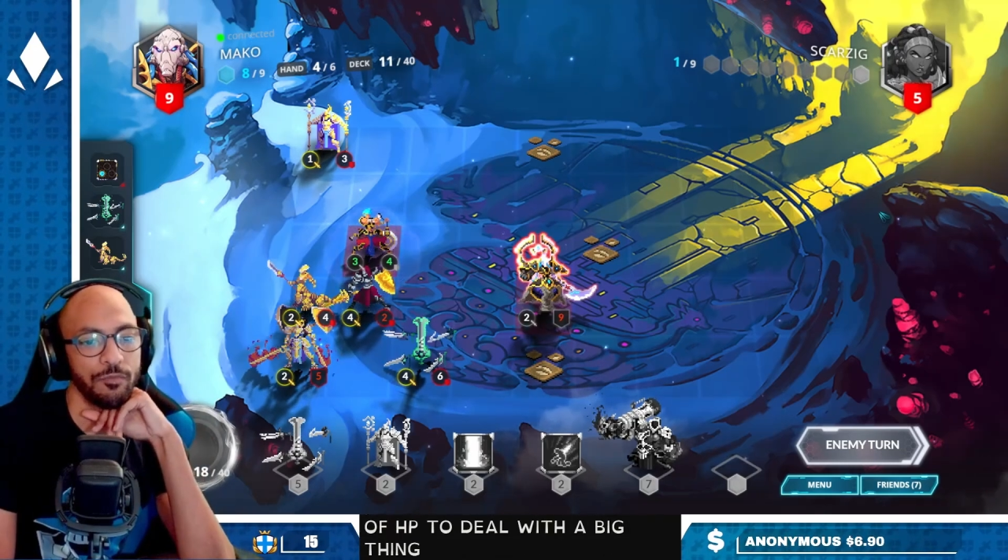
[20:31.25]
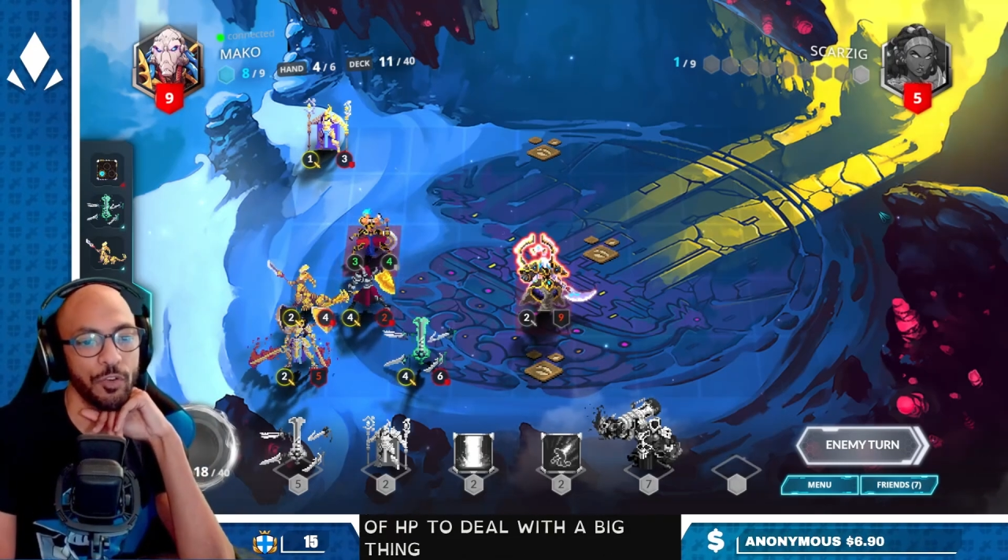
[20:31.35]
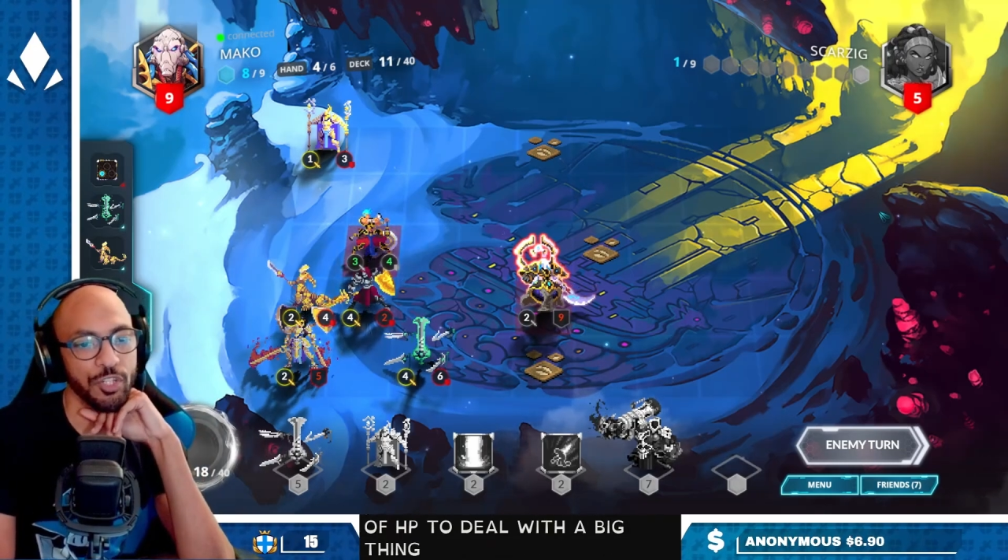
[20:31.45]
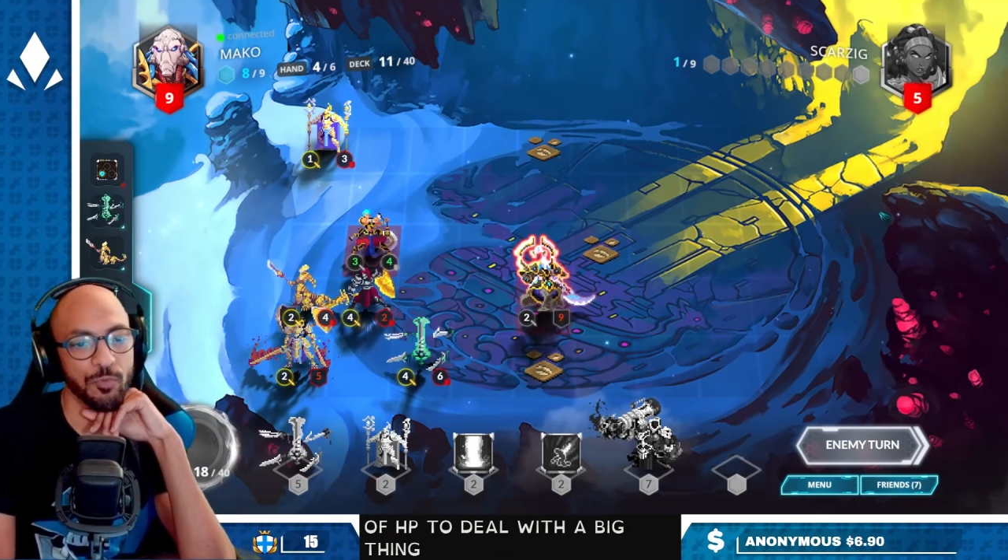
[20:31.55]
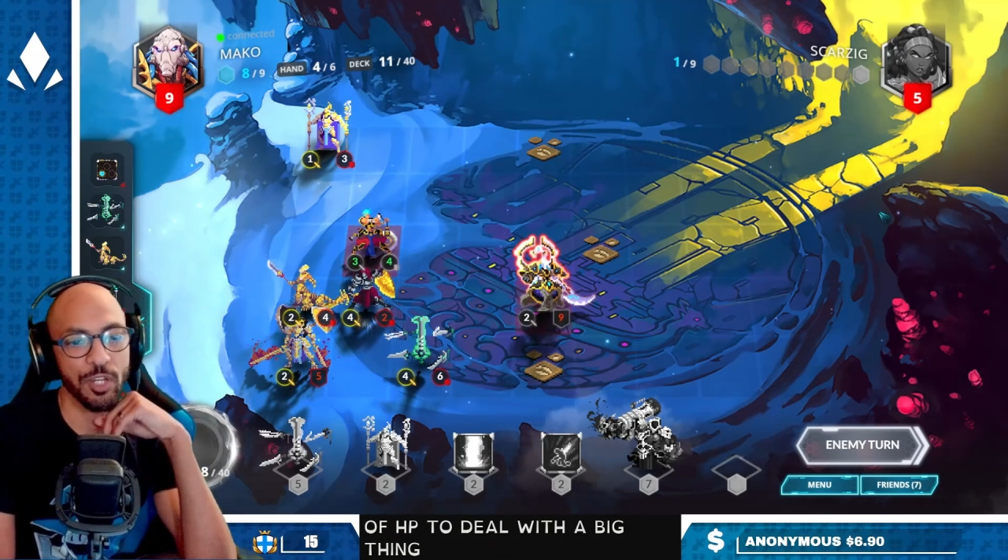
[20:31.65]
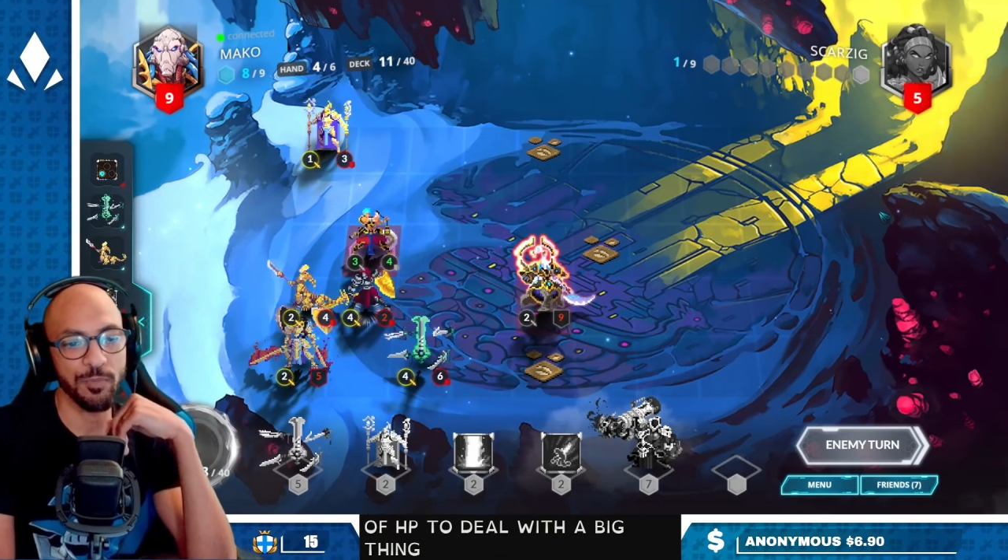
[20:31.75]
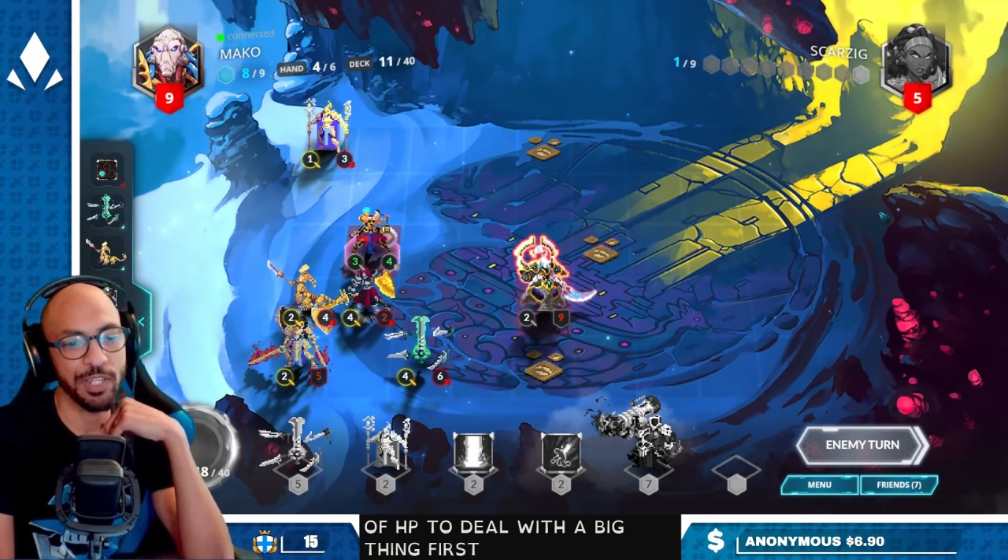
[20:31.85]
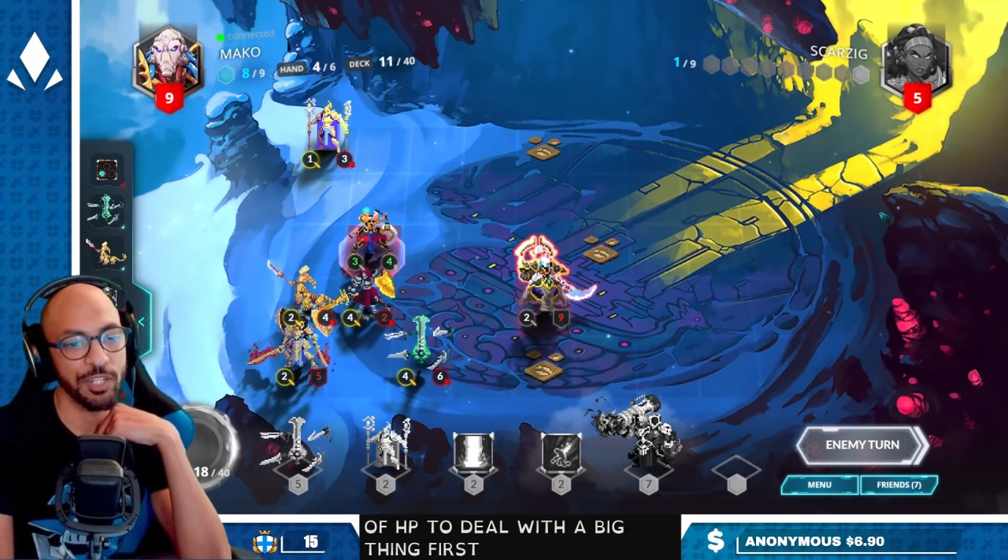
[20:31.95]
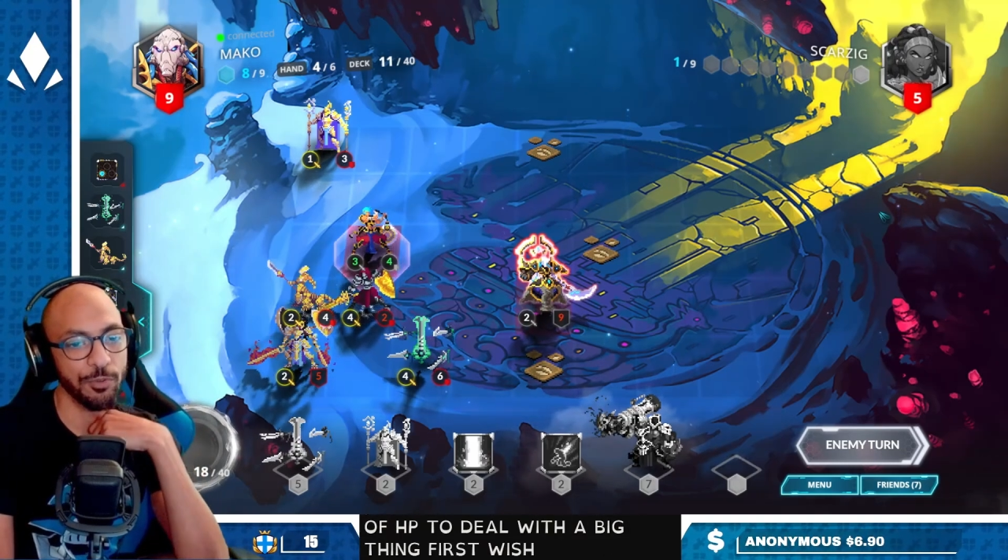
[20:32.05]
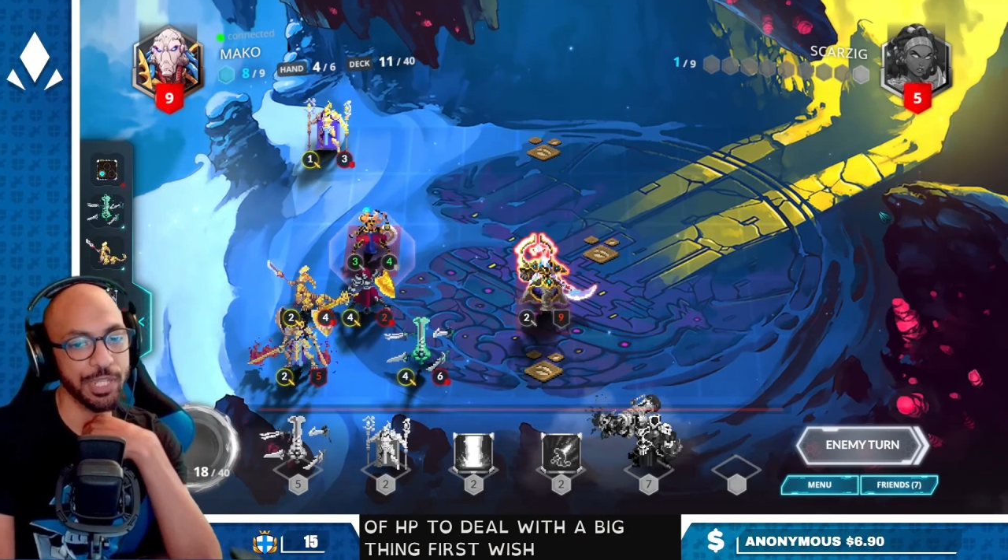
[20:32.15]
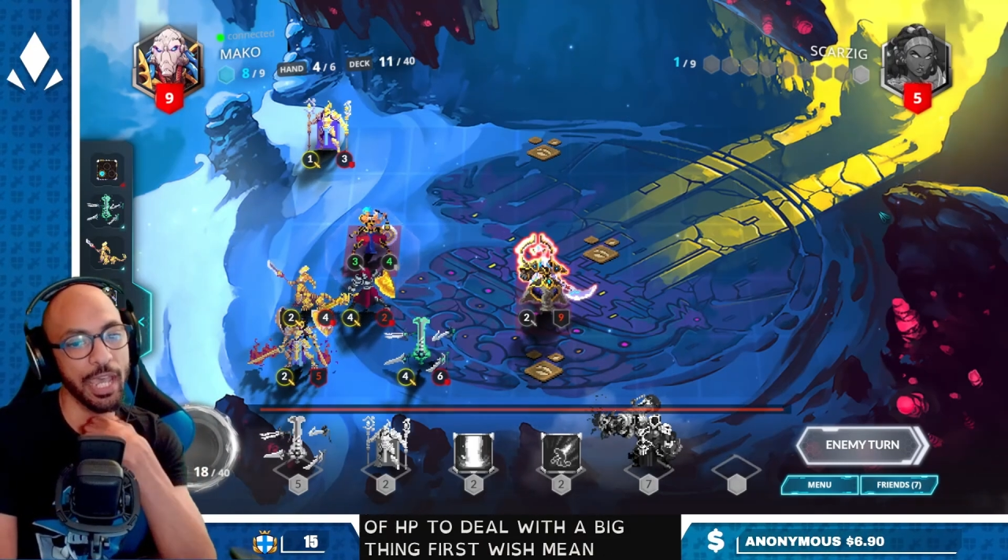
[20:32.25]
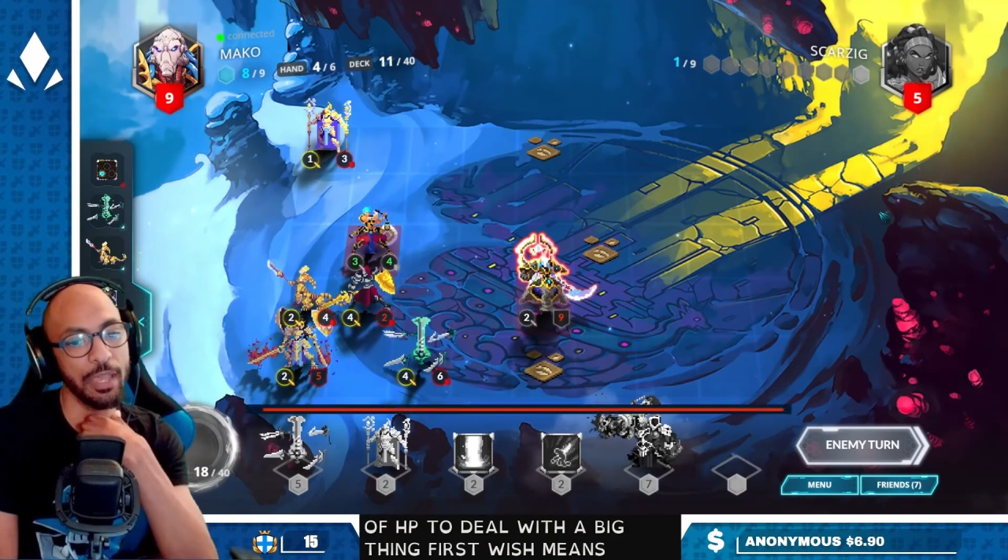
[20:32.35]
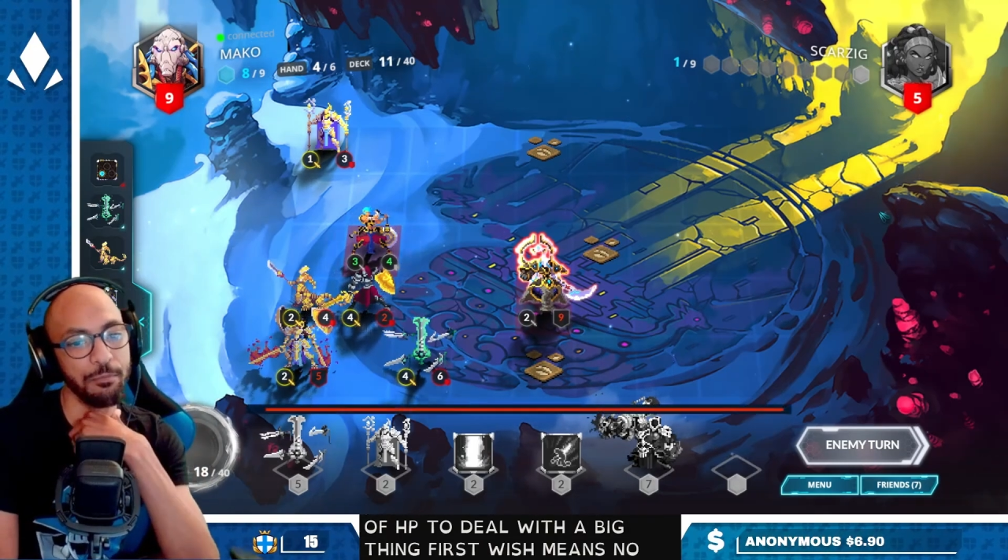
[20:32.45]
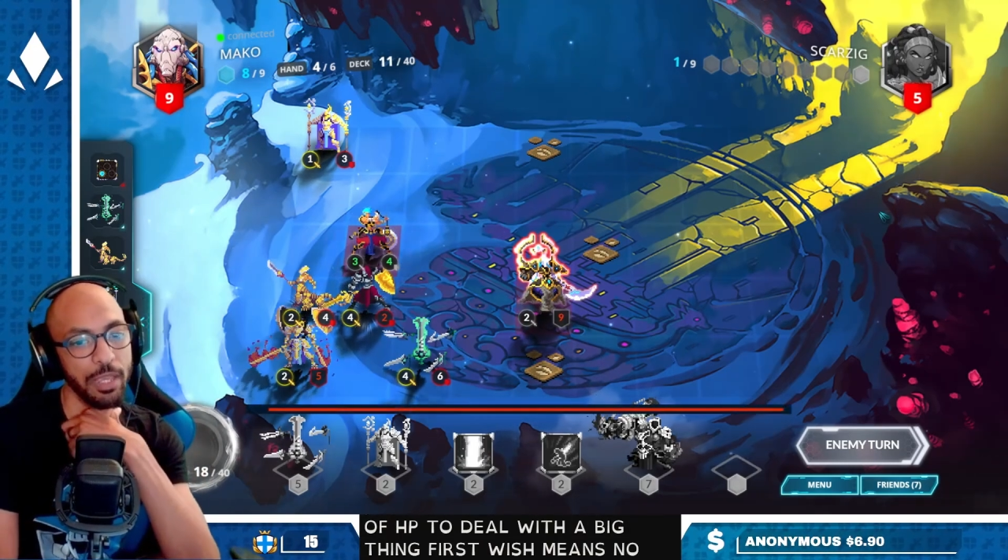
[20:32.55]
First wish means no time